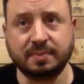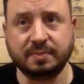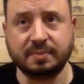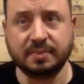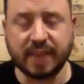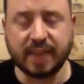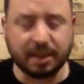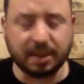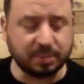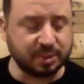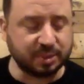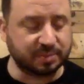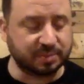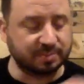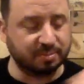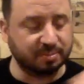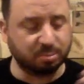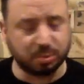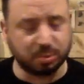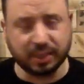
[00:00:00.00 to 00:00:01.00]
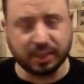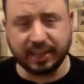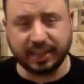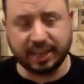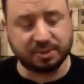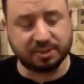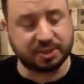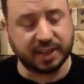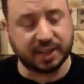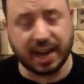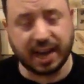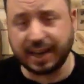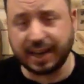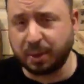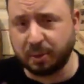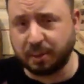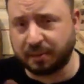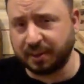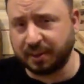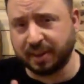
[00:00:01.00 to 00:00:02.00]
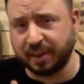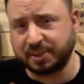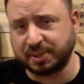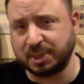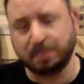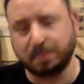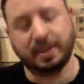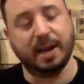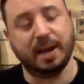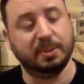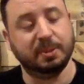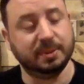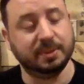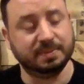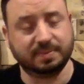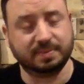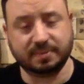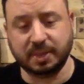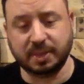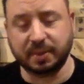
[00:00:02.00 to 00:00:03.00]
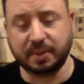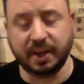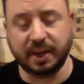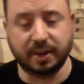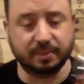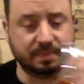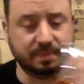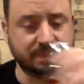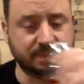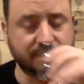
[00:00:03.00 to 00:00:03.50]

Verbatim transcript: That was really interesting. I'm gonna go for another sip of that one. Here we go.